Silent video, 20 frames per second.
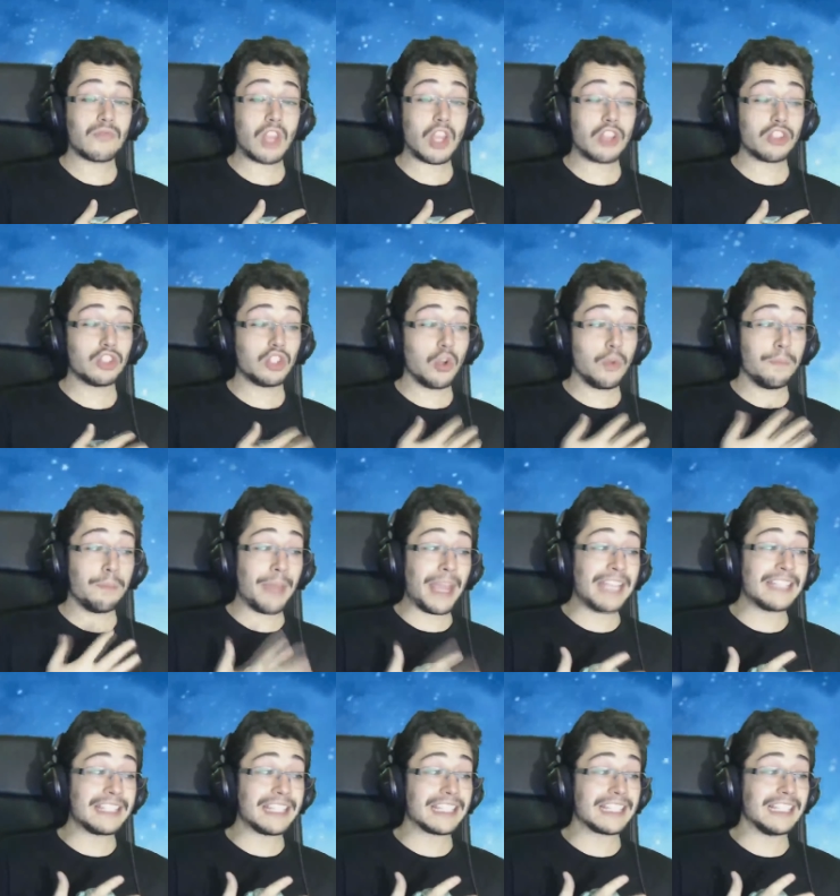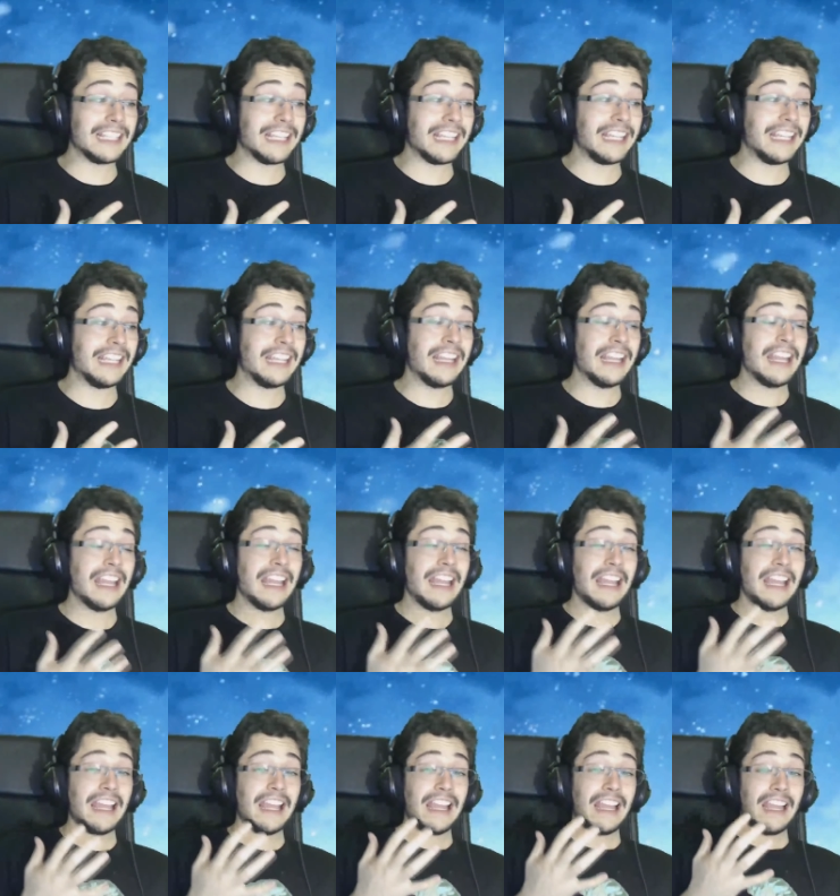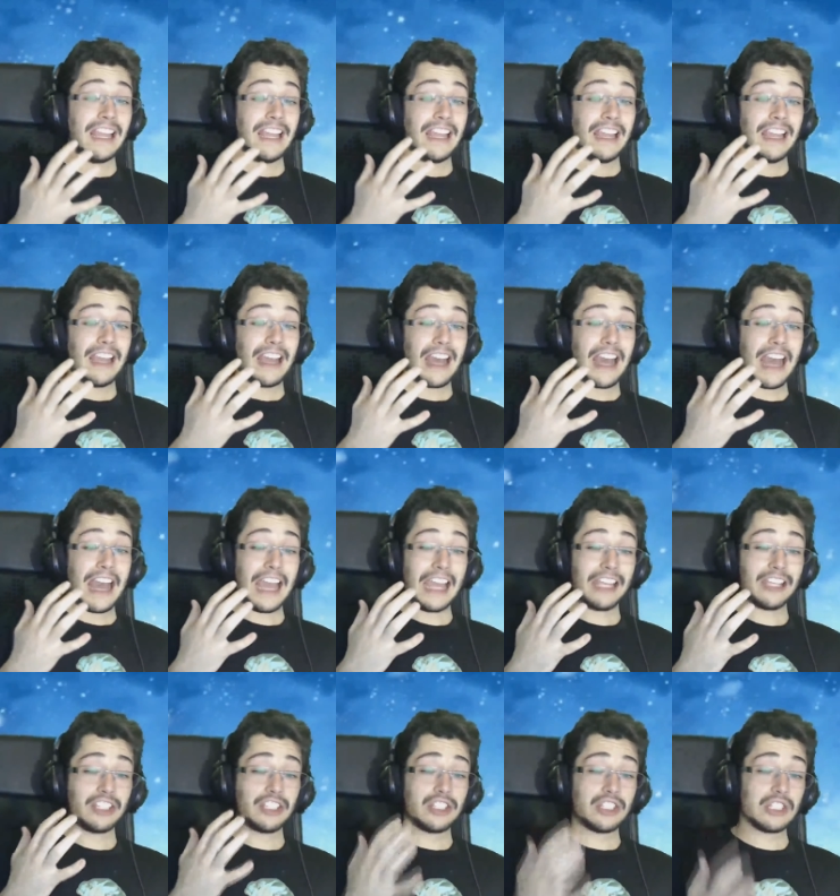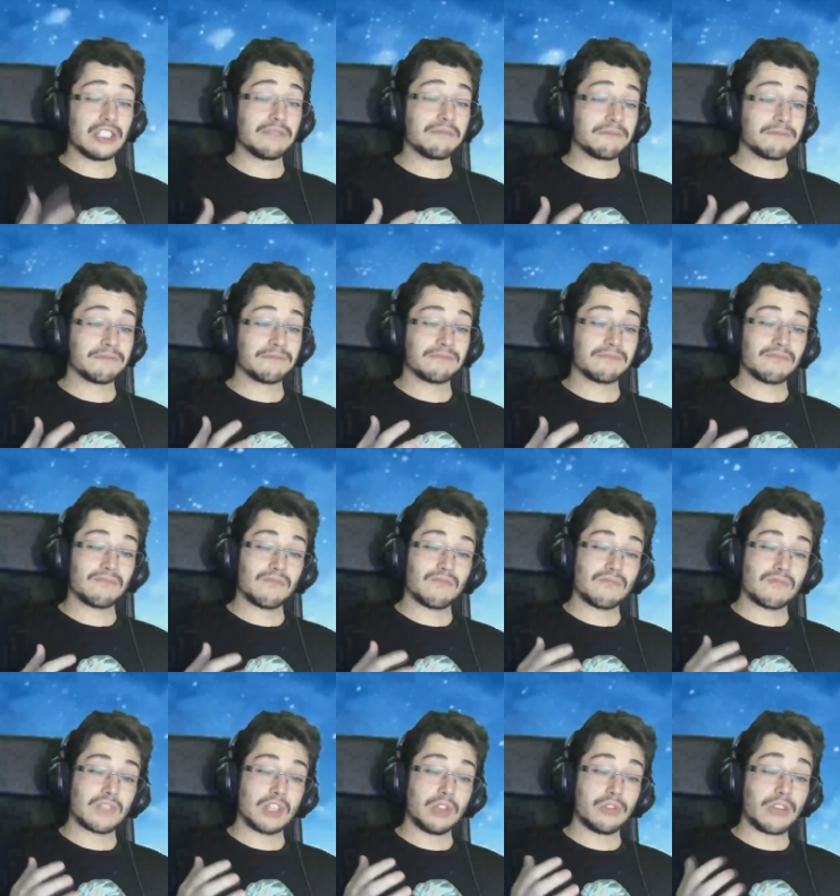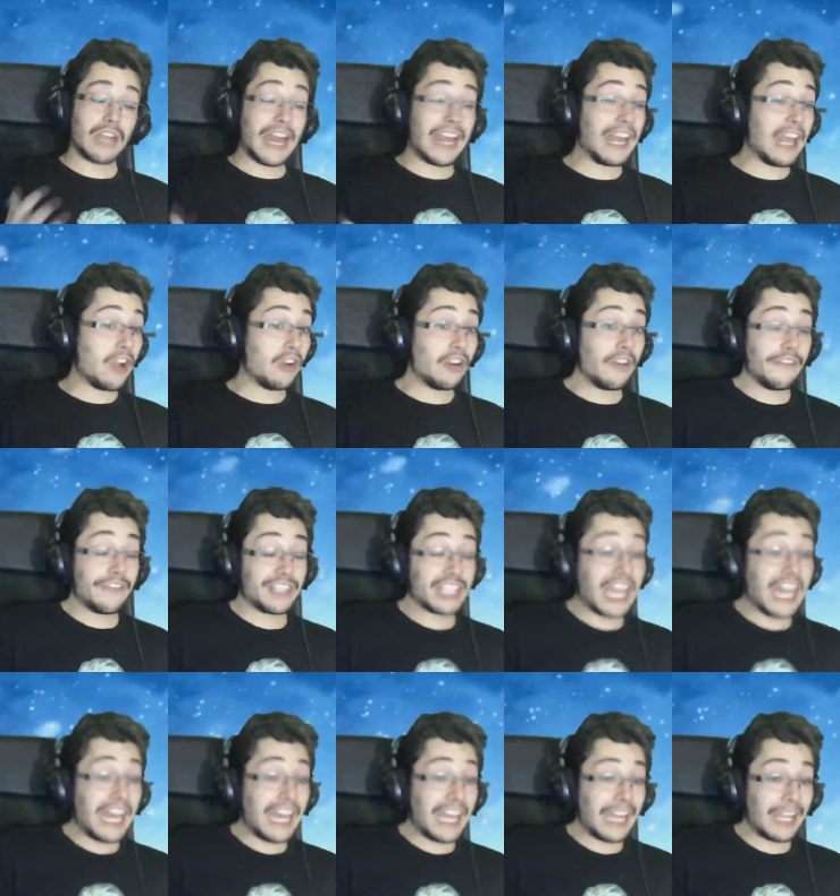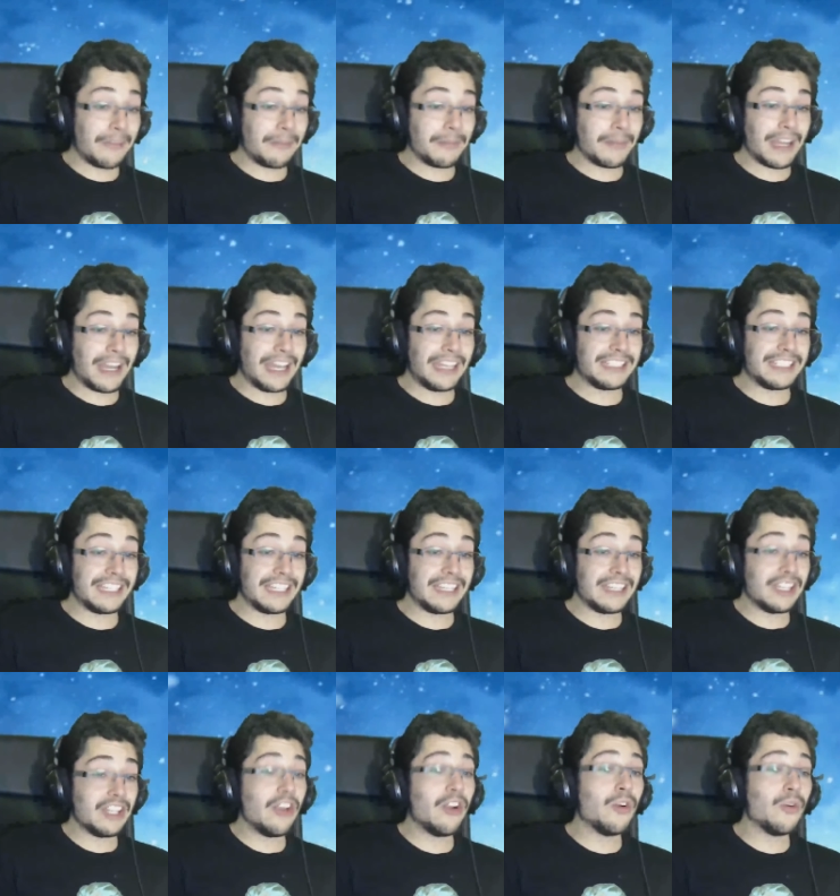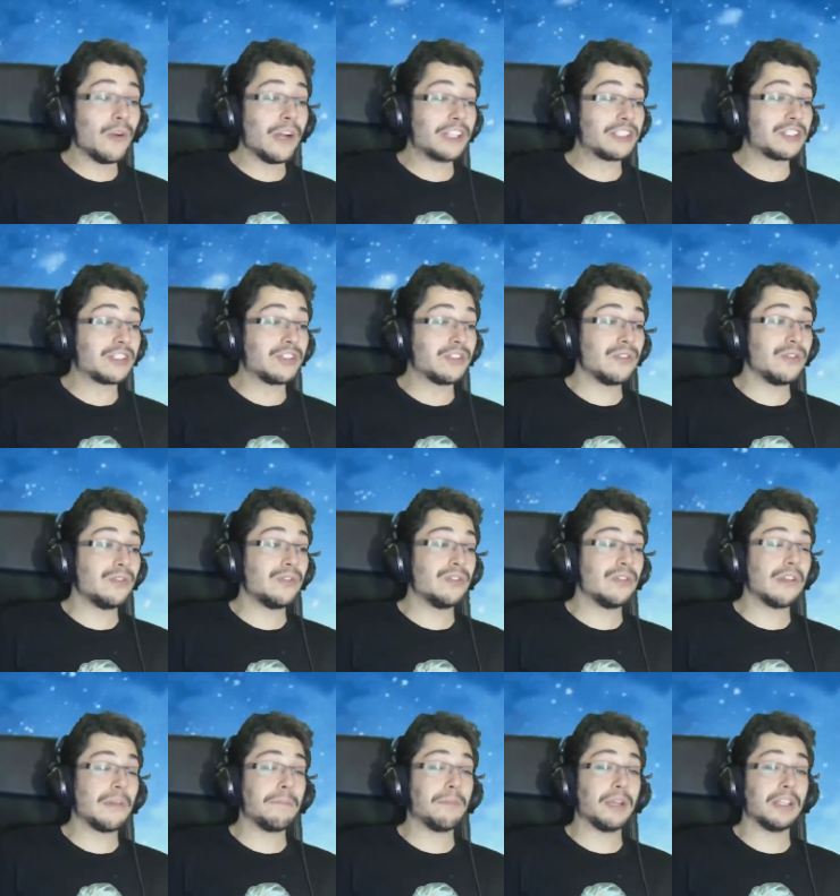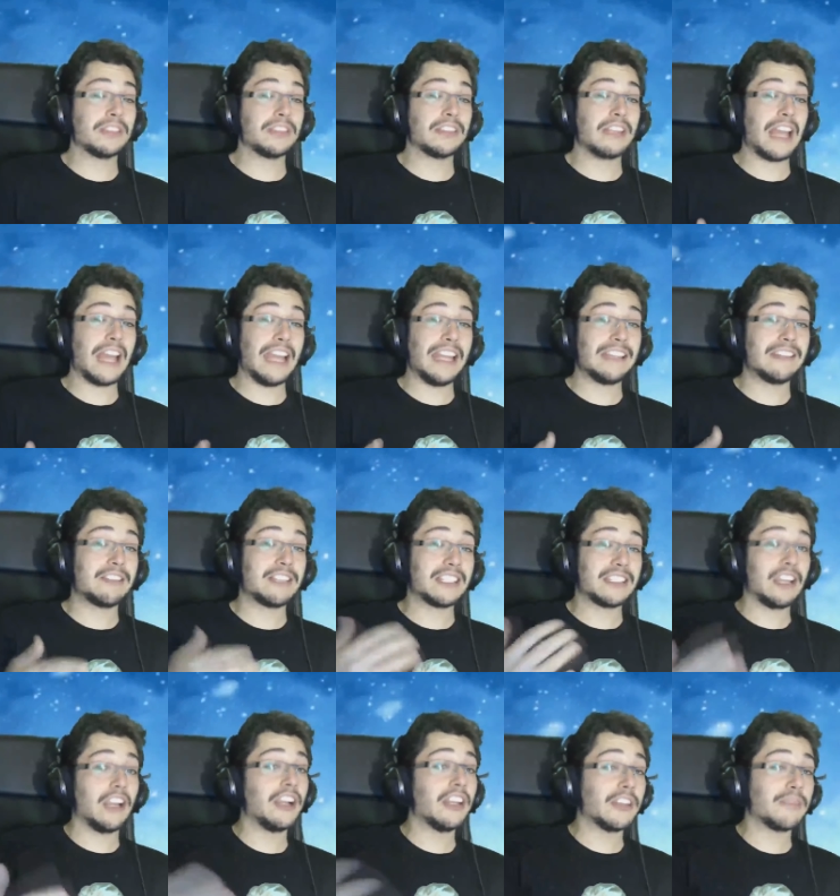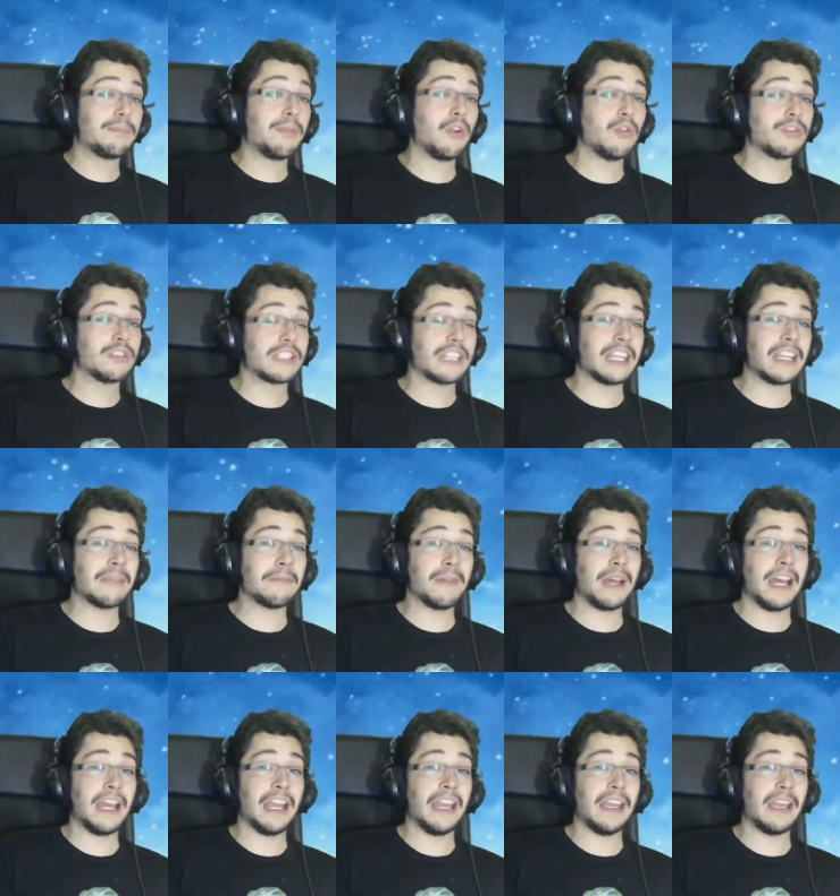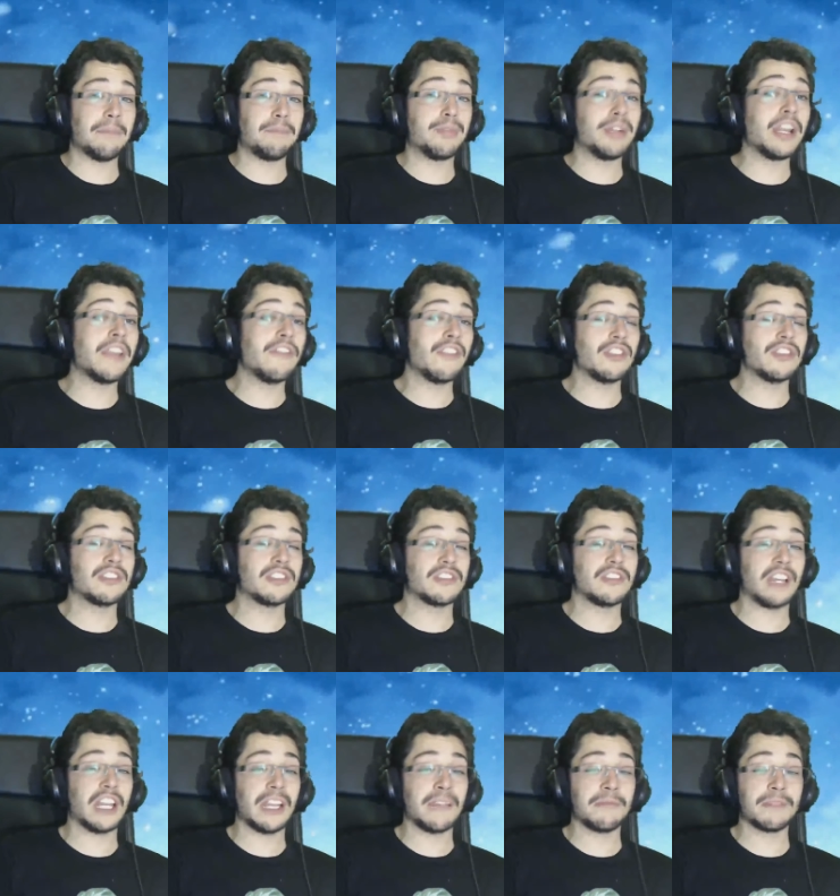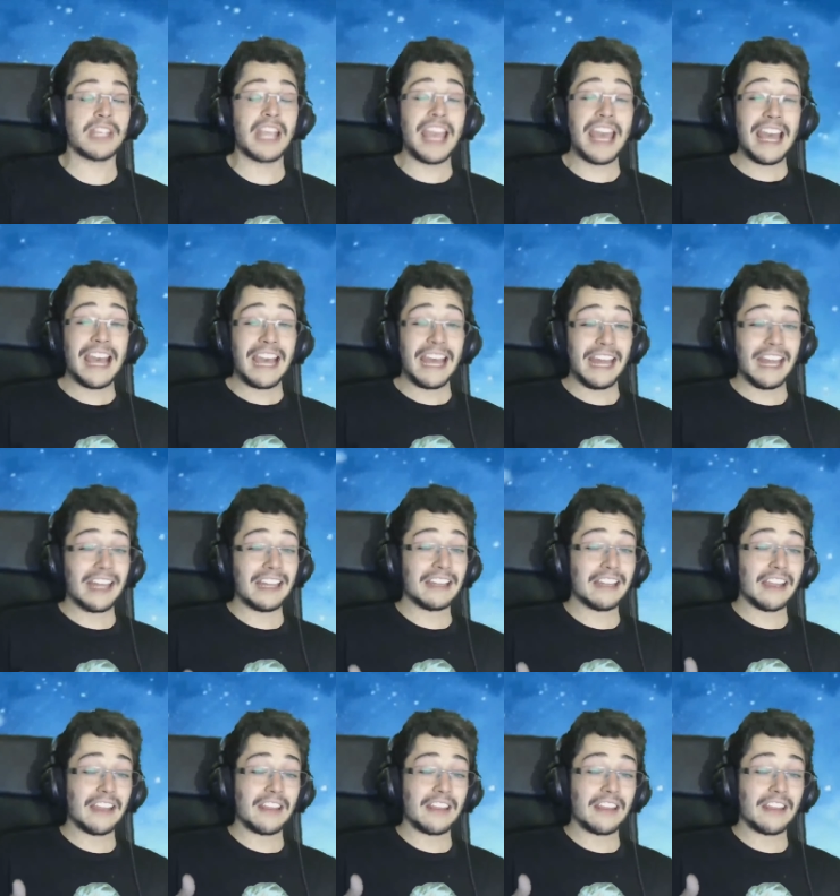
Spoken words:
So basically, I ran out of time. I didn't know what to do, but I started posting my previous streams and